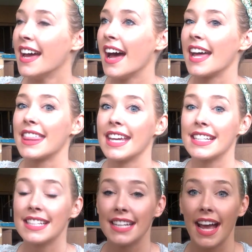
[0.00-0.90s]
I
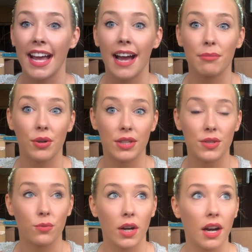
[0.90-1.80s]
think today I'm going to
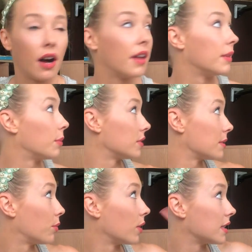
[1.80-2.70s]
work on the
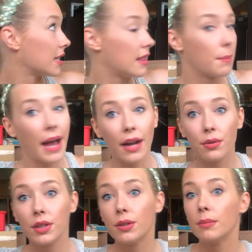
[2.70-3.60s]
bulletin boards in the back
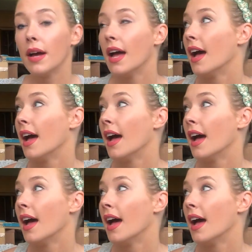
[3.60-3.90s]
room.